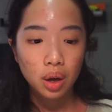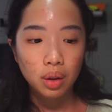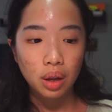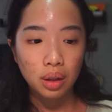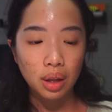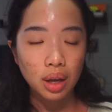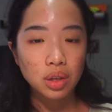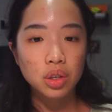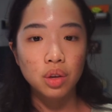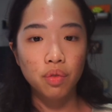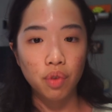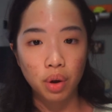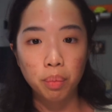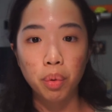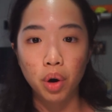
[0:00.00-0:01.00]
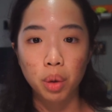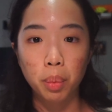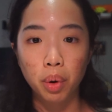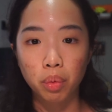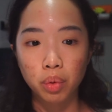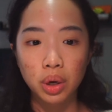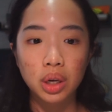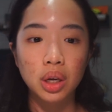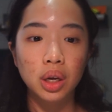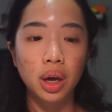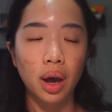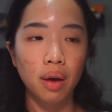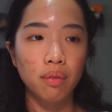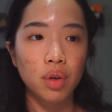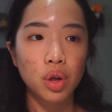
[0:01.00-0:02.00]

that that's the fun part about reading, having